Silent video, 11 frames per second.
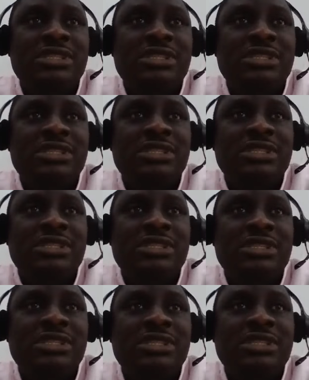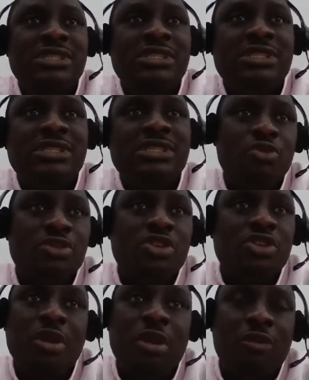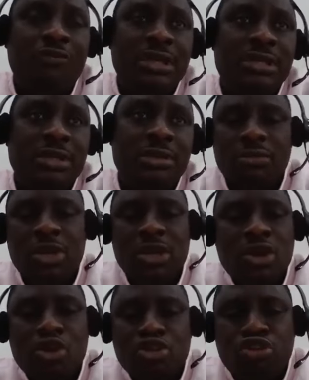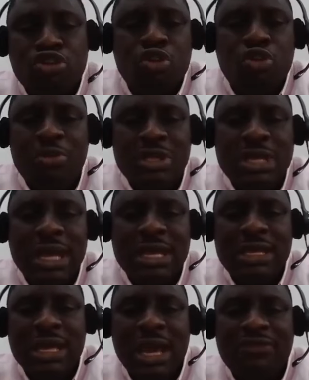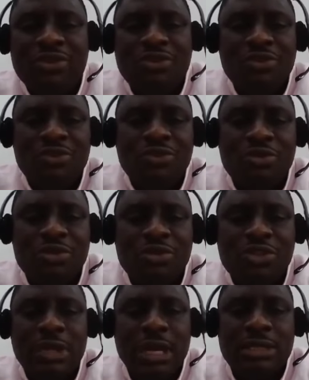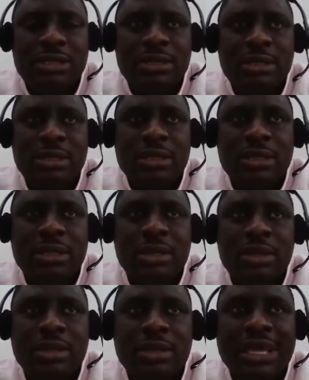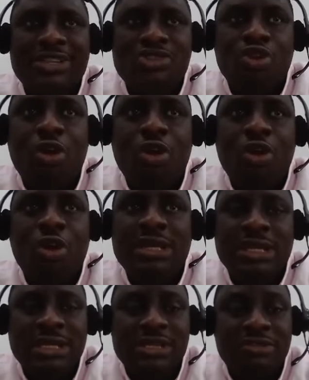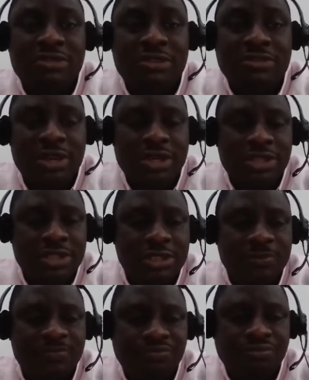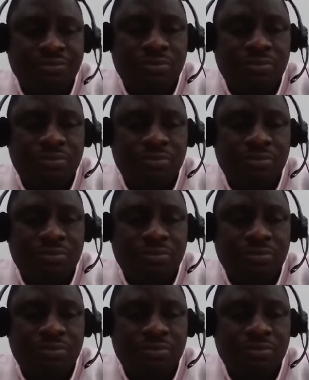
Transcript: from this company and from that company will still be conflicting. So basically having to show that there's no conflict in this relationship.